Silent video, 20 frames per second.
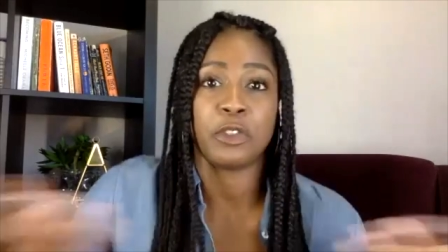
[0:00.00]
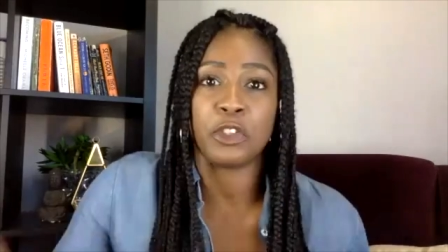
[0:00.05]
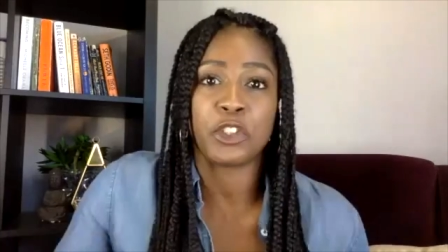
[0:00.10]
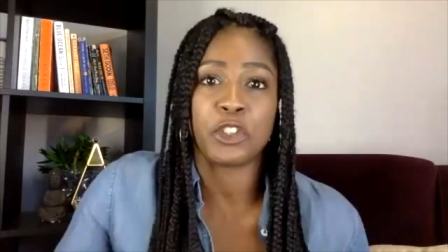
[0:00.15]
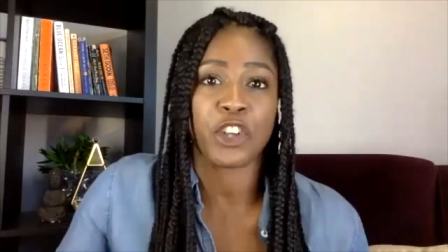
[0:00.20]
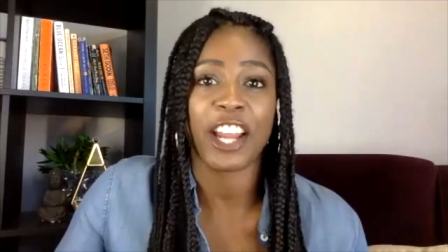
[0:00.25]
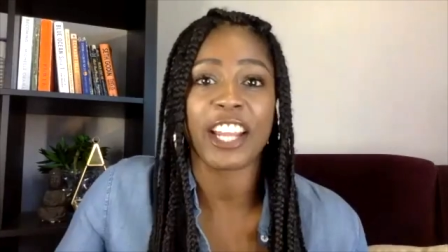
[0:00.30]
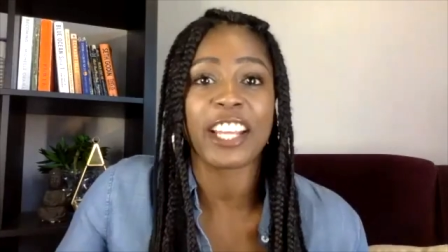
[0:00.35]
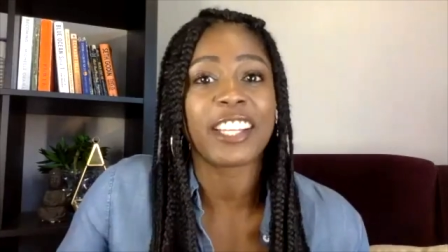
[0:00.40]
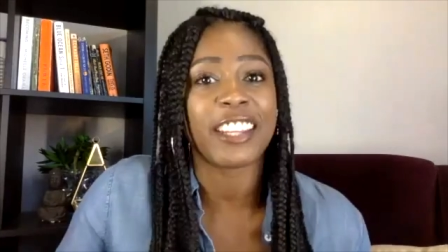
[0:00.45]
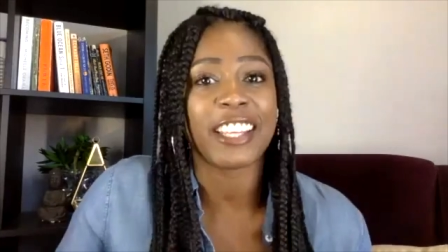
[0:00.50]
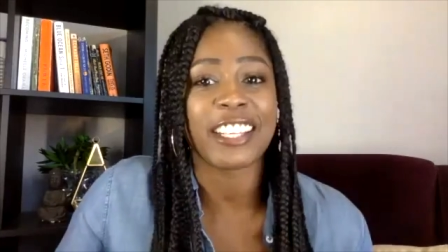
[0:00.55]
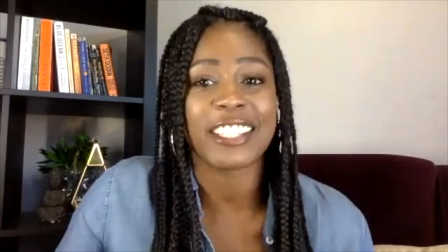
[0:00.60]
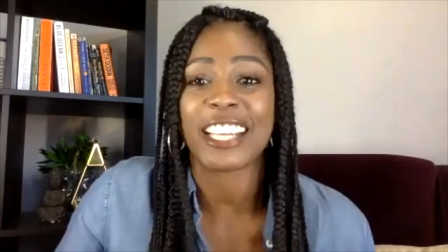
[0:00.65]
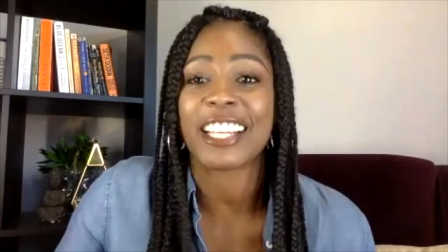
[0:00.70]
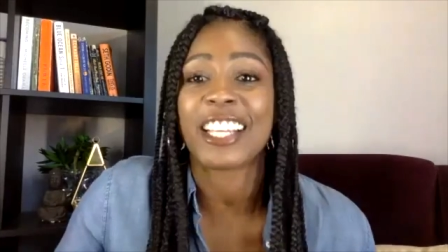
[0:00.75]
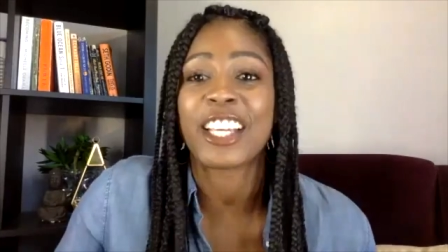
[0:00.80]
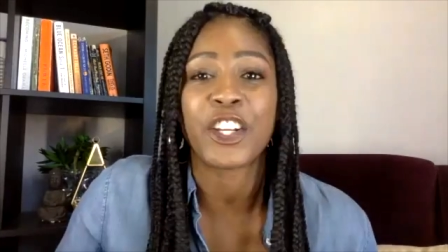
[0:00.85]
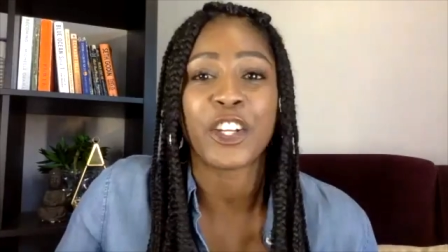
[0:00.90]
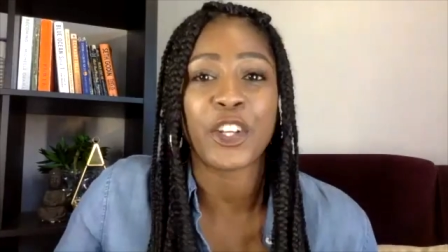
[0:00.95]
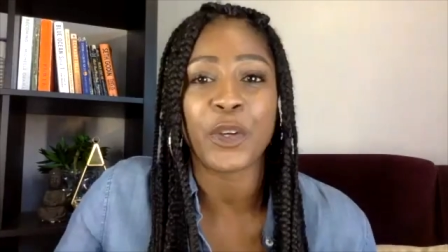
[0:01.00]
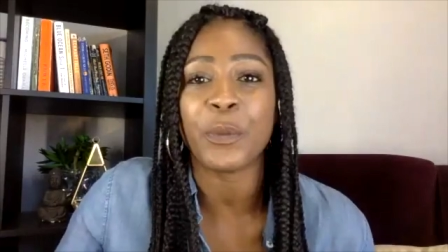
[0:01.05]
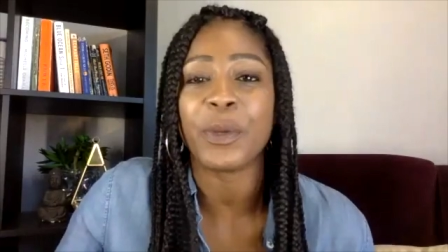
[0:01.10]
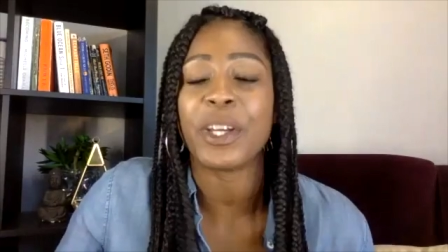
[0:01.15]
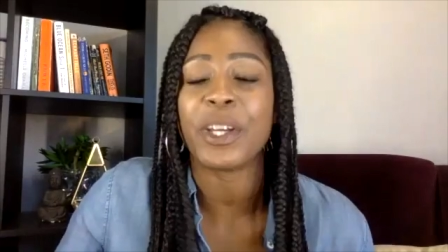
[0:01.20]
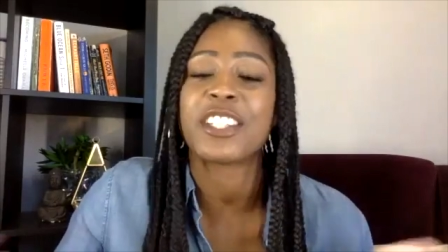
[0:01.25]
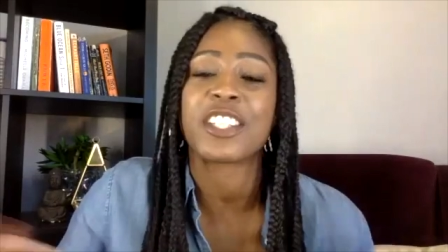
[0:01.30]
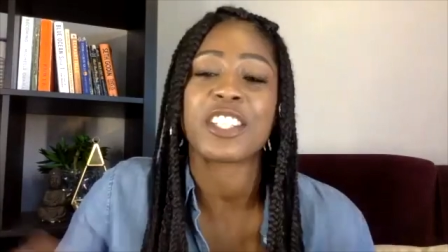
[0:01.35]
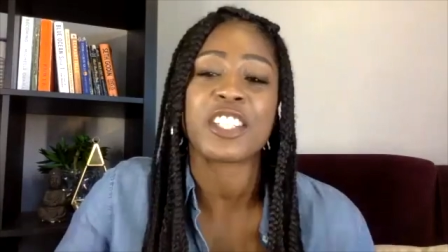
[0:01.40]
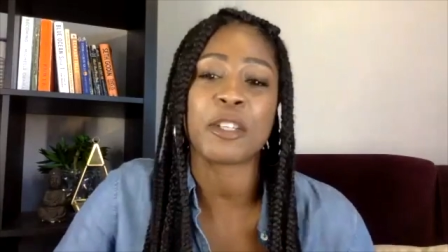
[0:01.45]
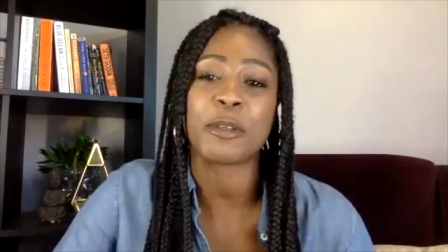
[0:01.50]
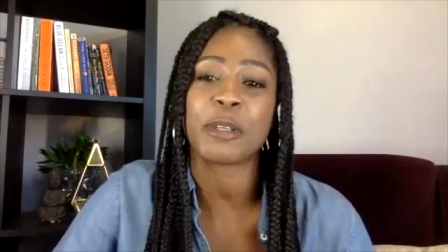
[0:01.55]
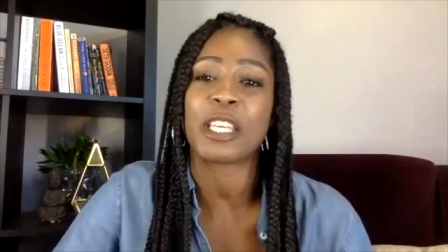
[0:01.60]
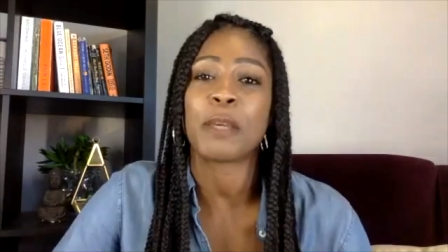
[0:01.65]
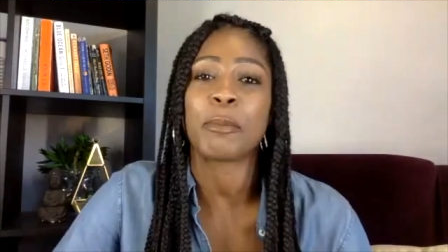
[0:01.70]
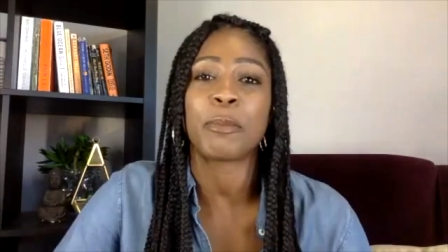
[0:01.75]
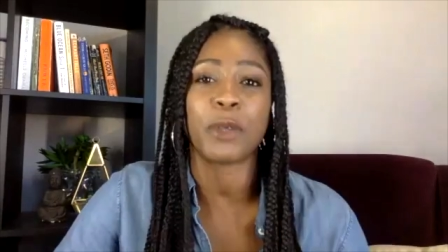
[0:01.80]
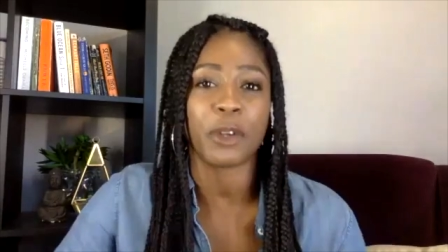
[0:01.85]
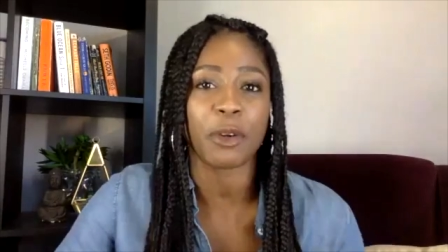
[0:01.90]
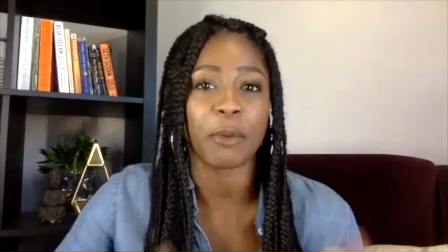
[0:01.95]
trying things like canoeing just to
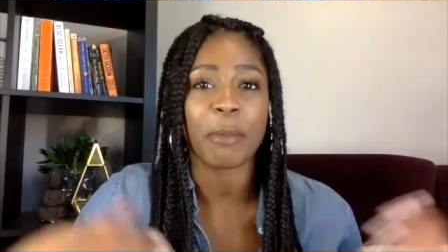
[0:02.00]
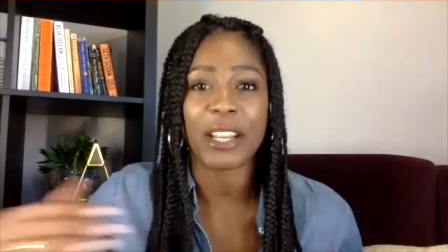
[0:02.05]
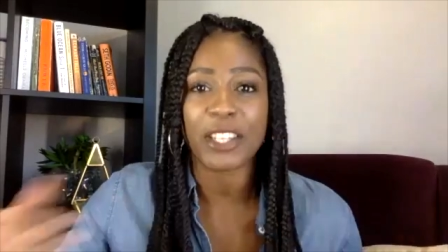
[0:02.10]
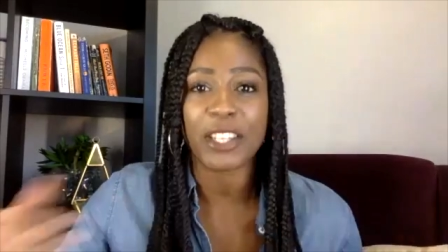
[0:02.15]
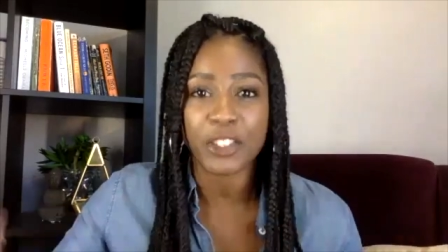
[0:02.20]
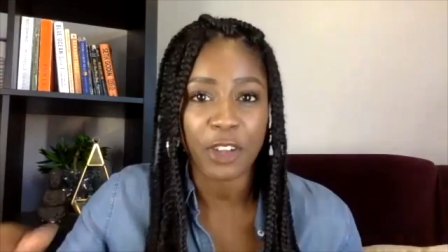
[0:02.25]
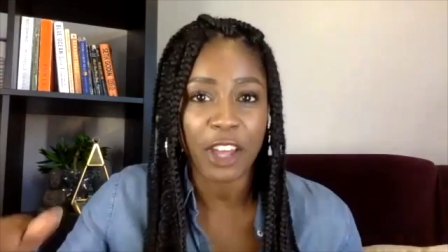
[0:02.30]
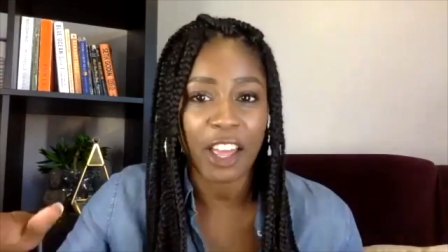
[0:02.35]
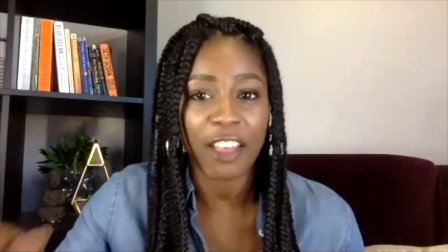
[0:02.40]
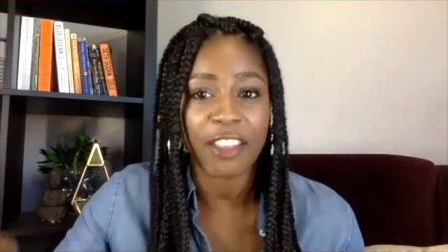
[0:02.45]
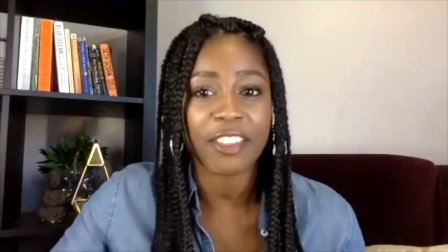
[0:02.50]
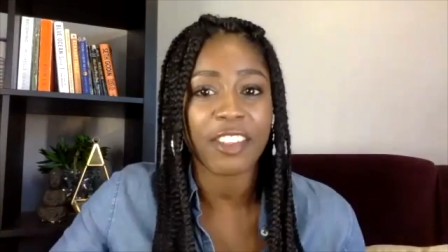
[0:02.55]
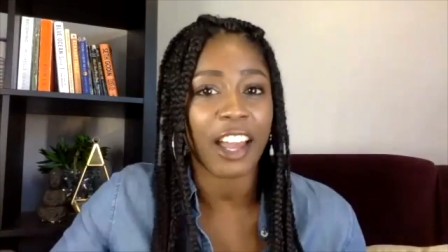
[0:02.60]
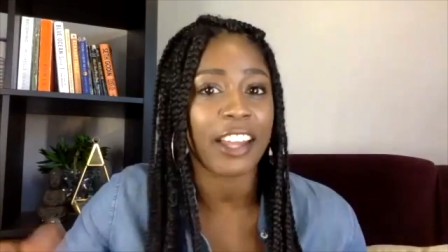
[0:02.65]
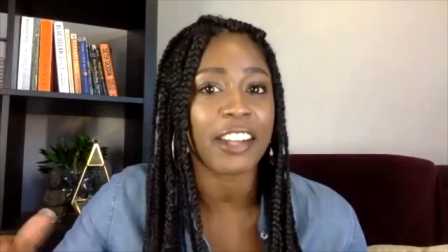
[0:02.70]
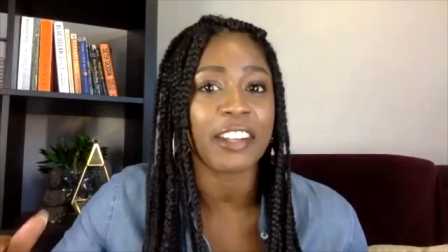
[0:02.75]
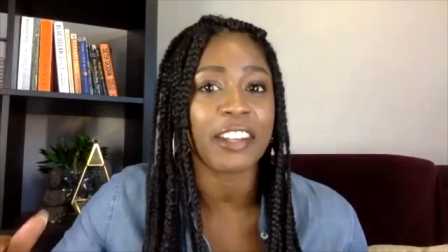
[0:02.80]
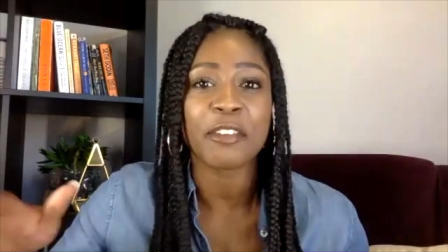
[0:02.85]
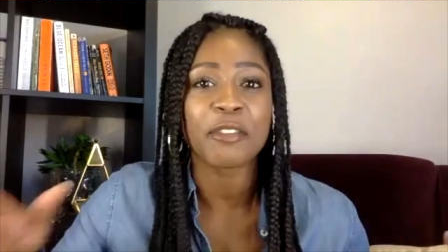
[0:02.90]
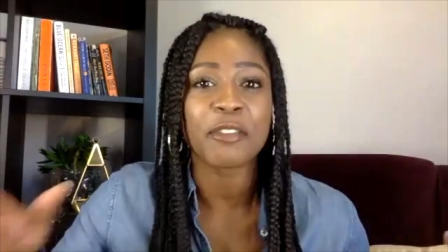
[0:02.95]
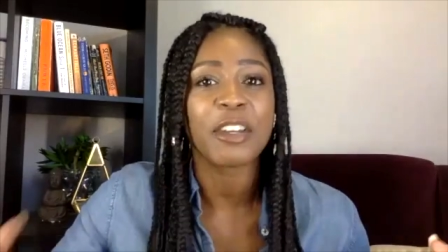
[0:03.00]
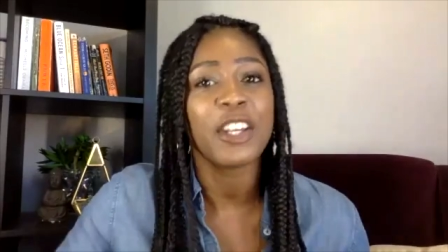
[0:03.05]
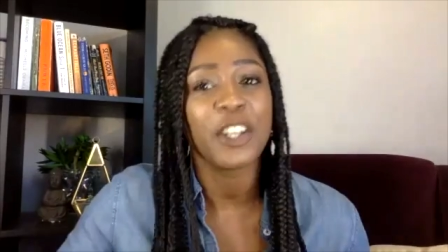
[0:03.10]
keep your mental health kind of,